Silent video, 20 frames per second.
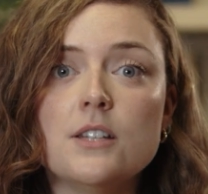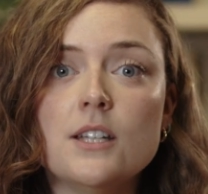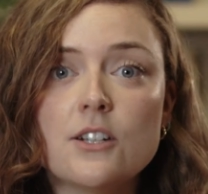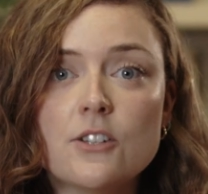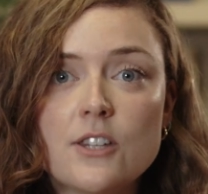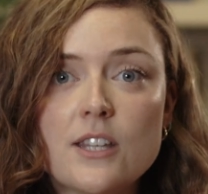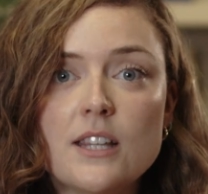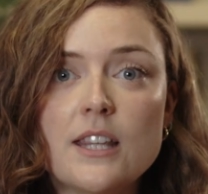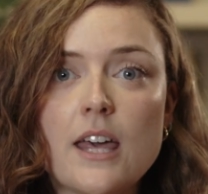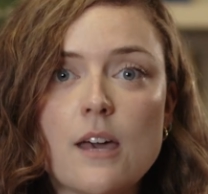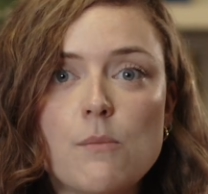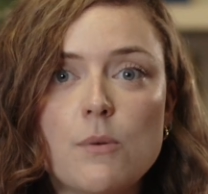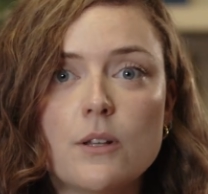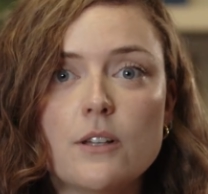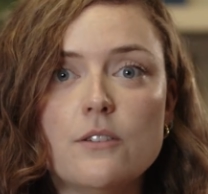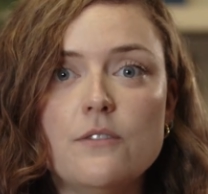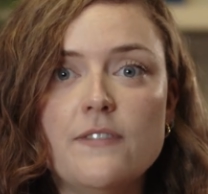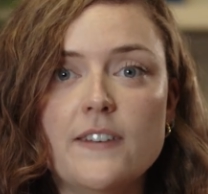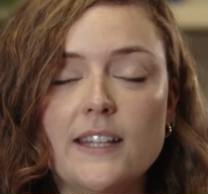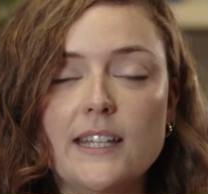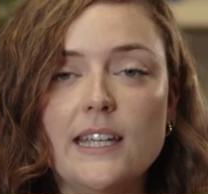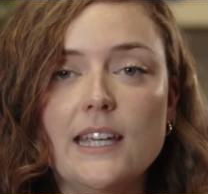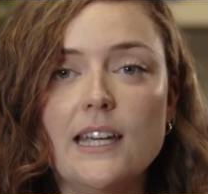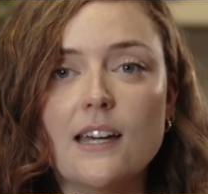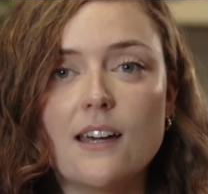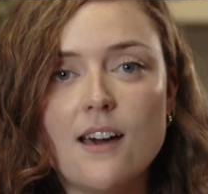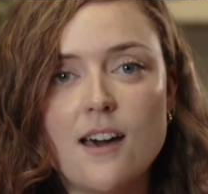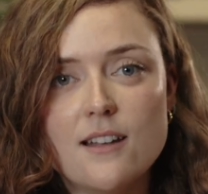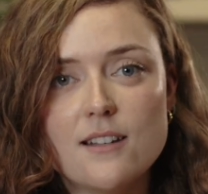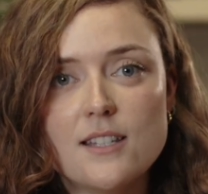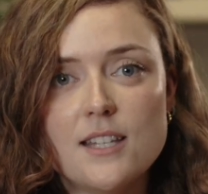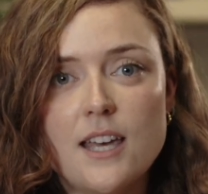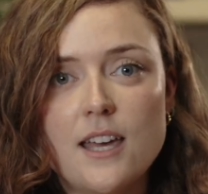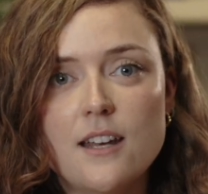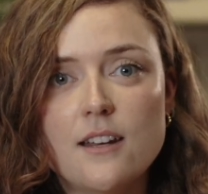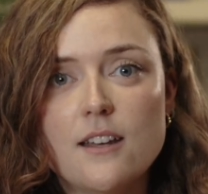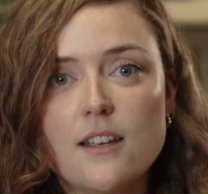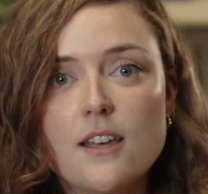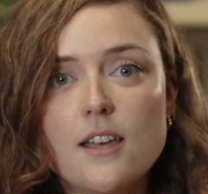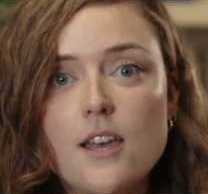clearly label affiliate
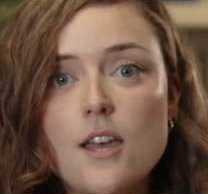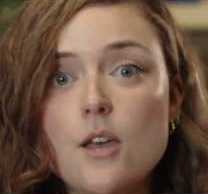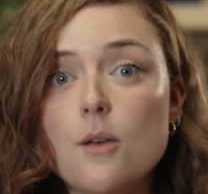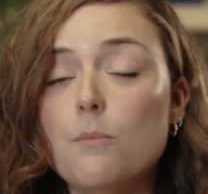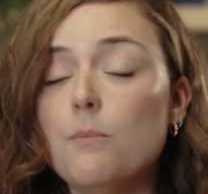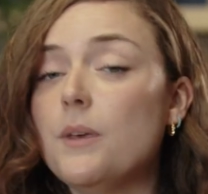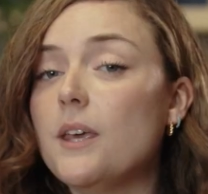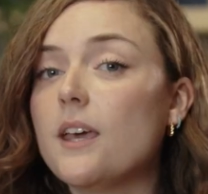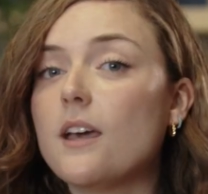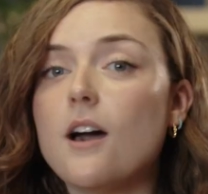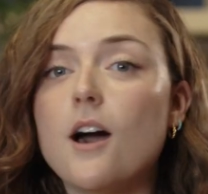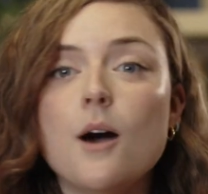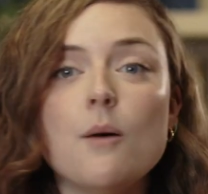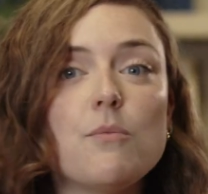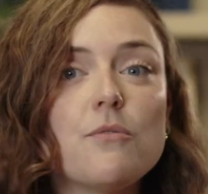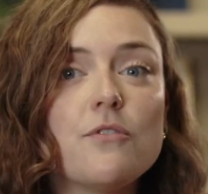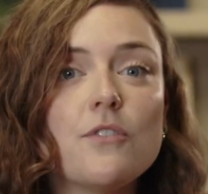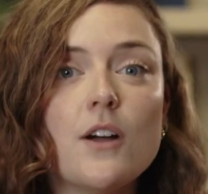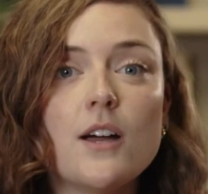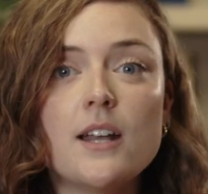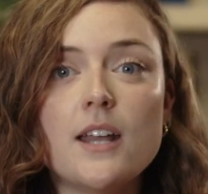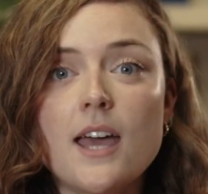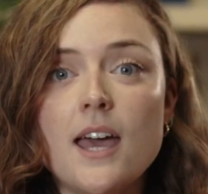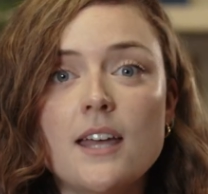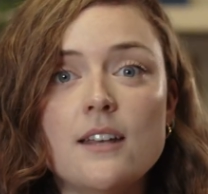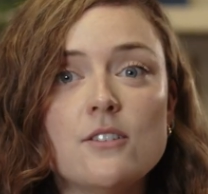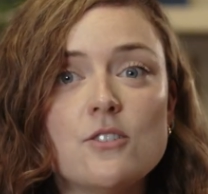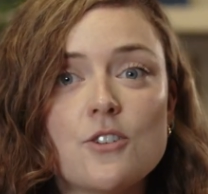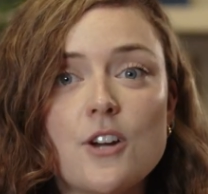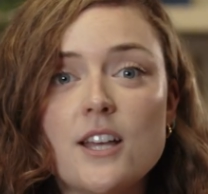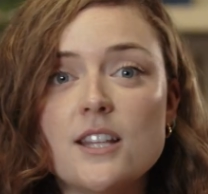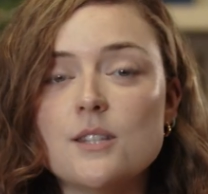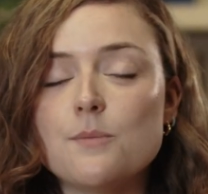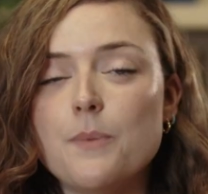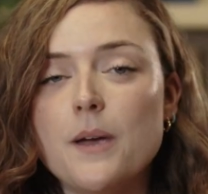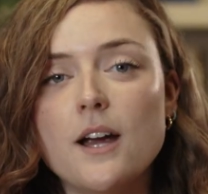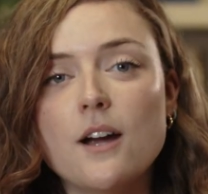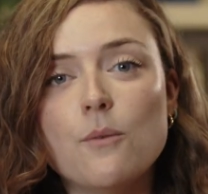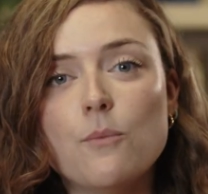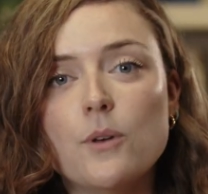content. Being upfront and
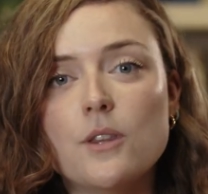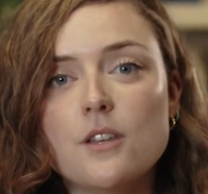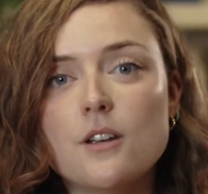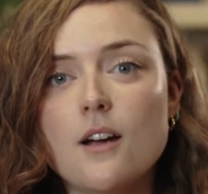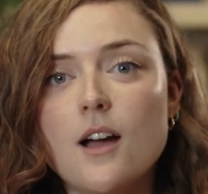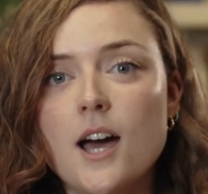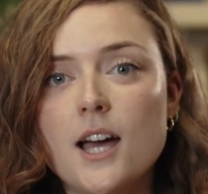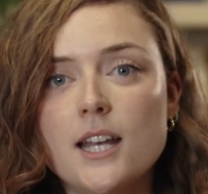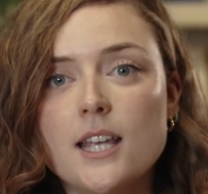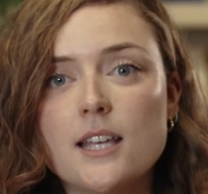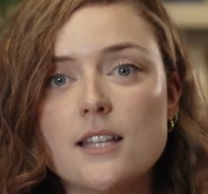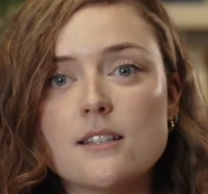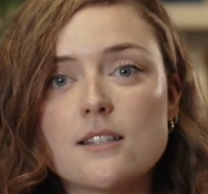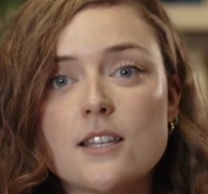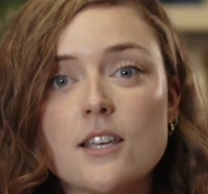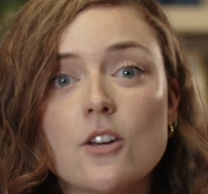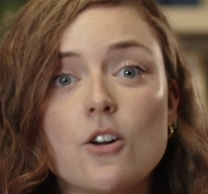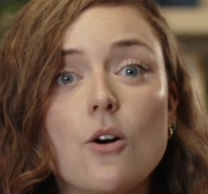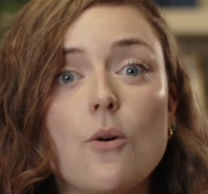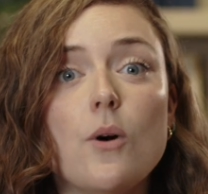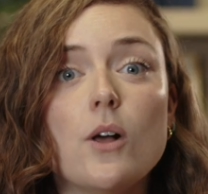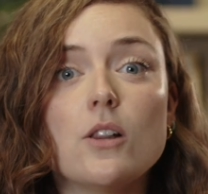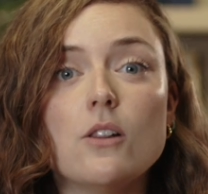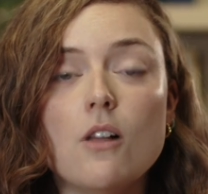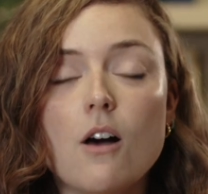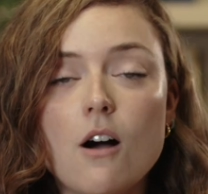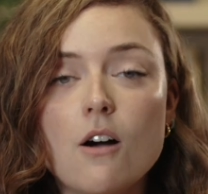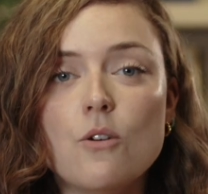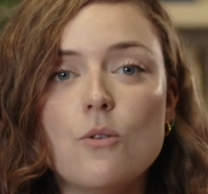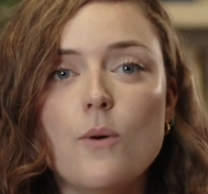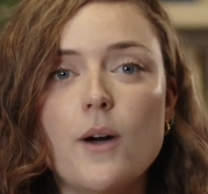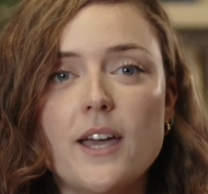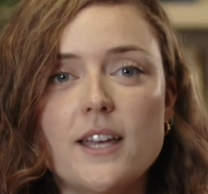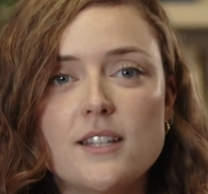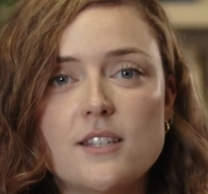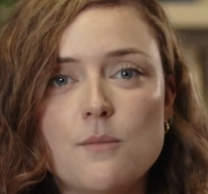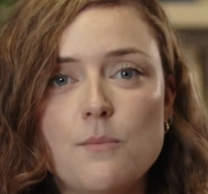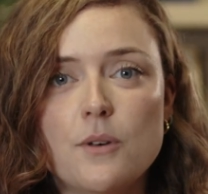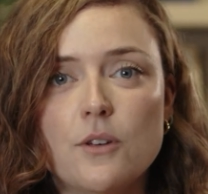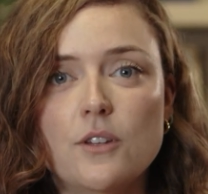transparent with your audience can go a long way
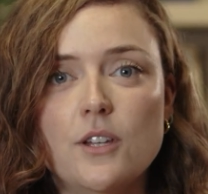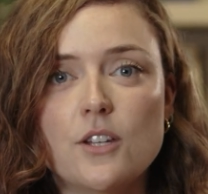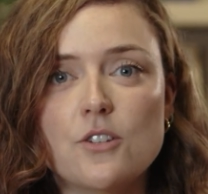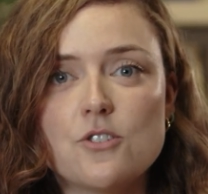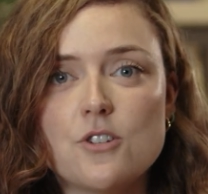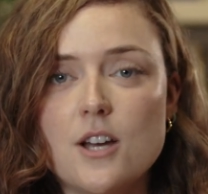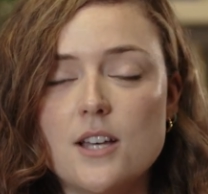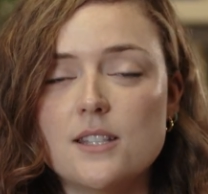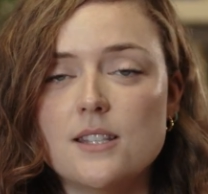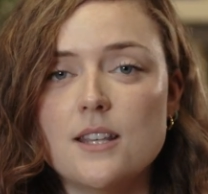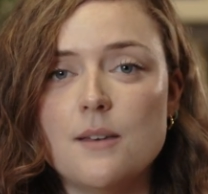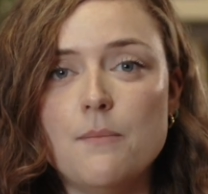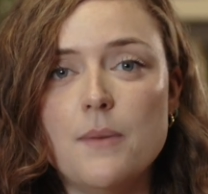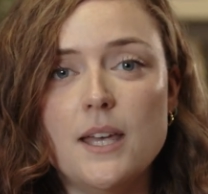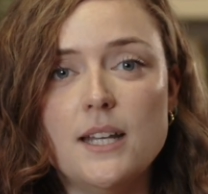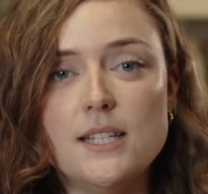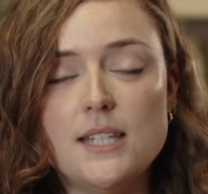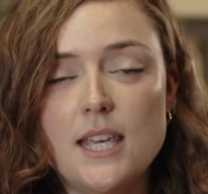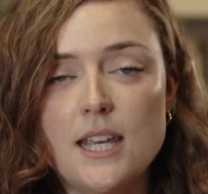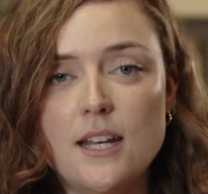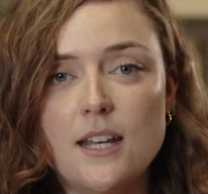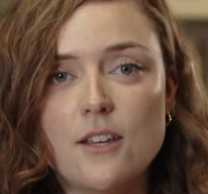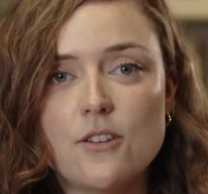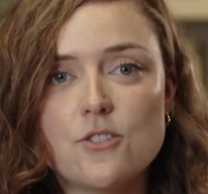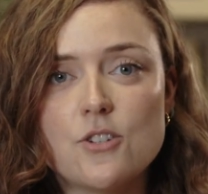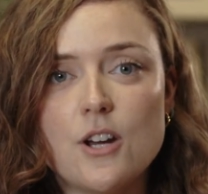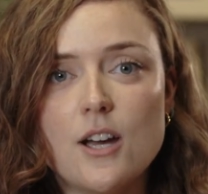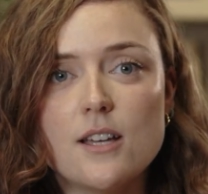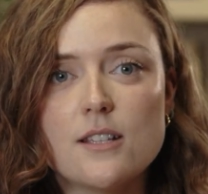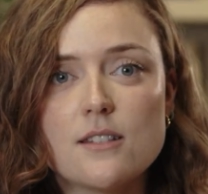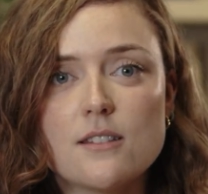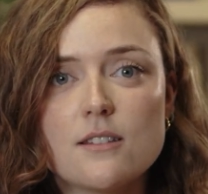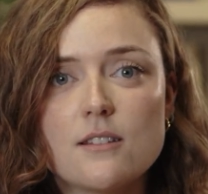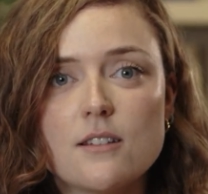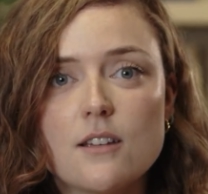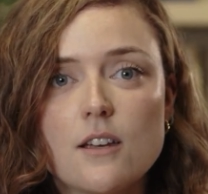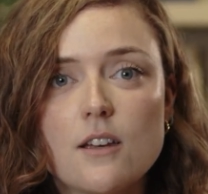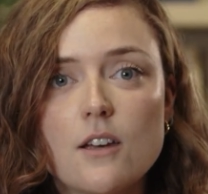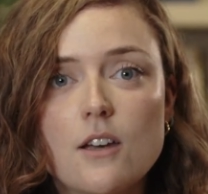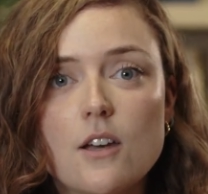to building trust and maintaining
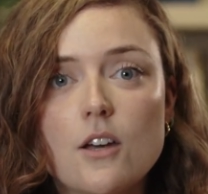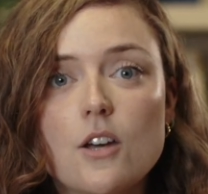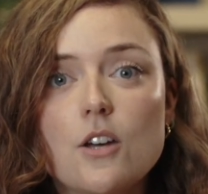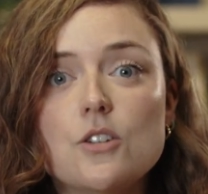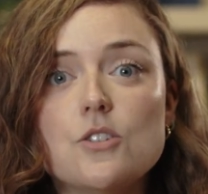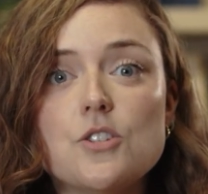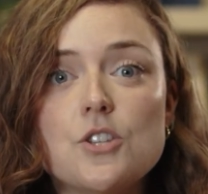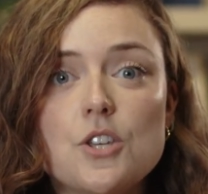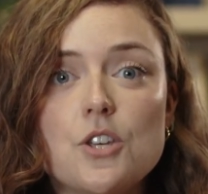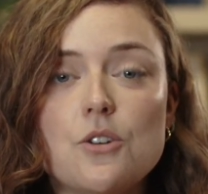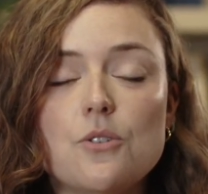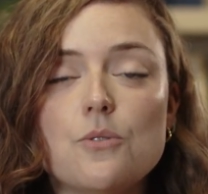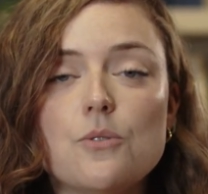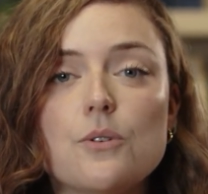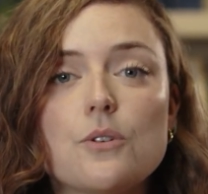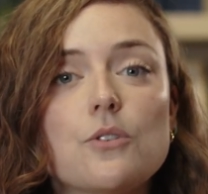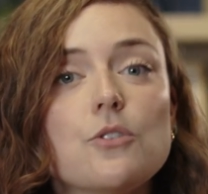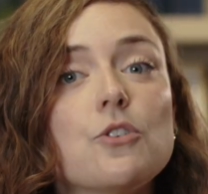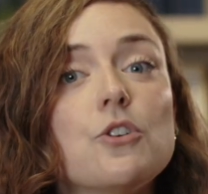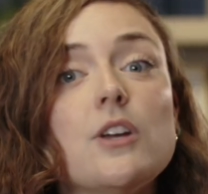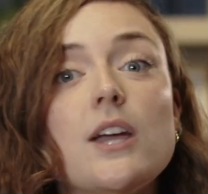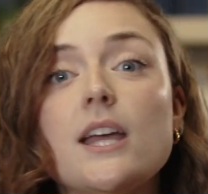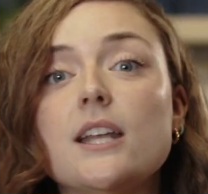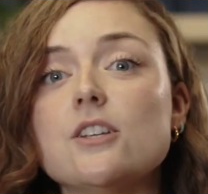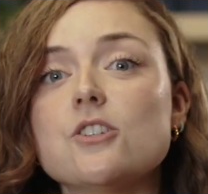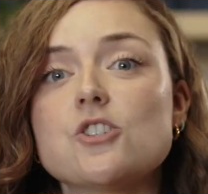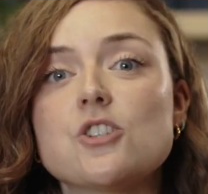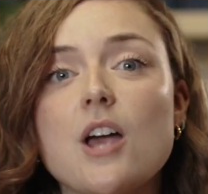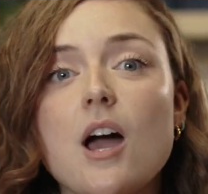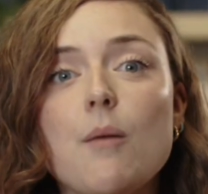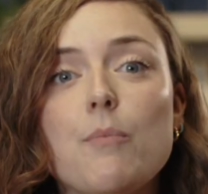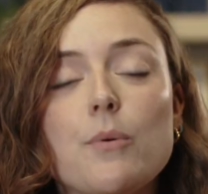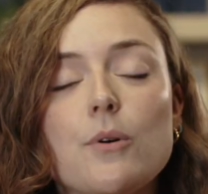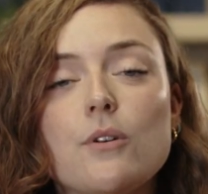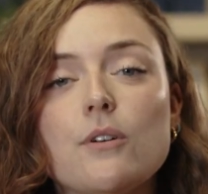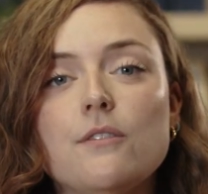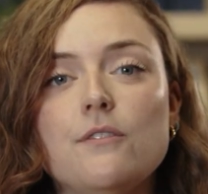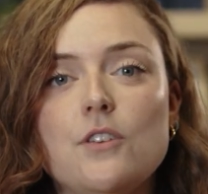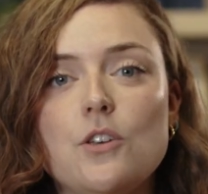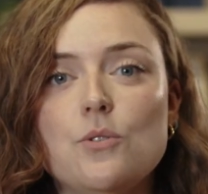trust. Two, create a shop
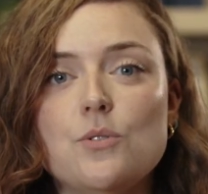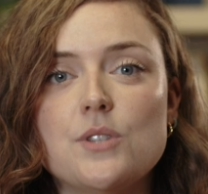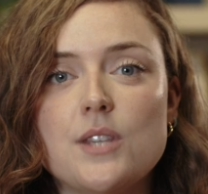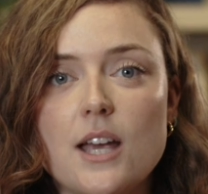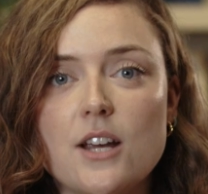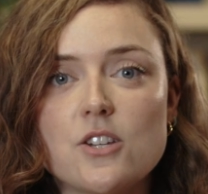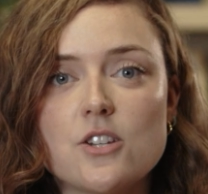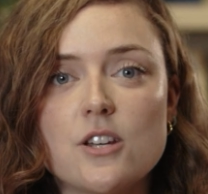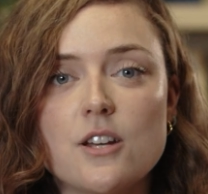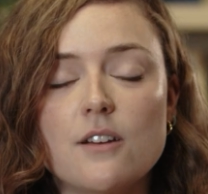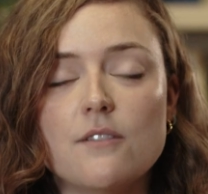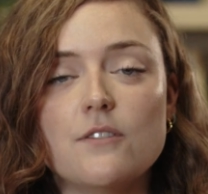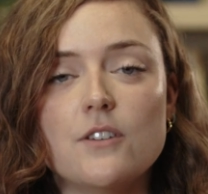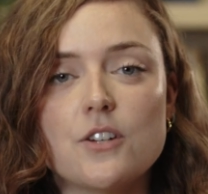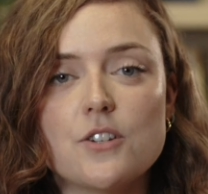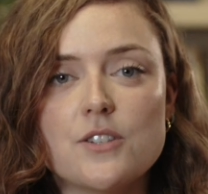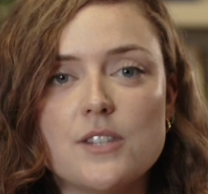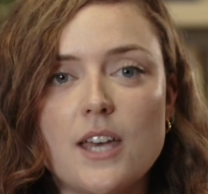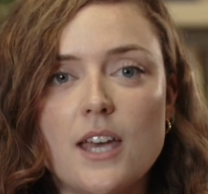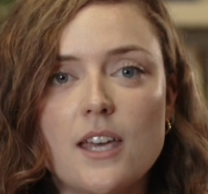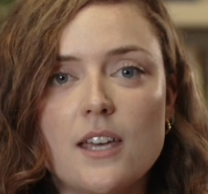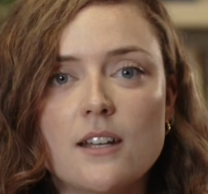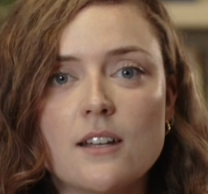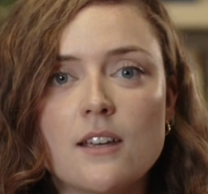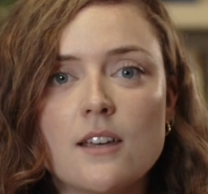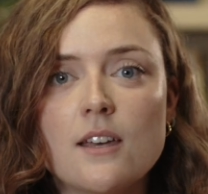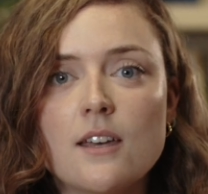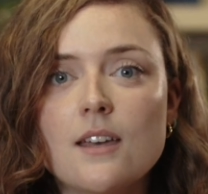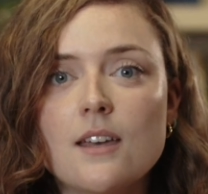or review section of your site.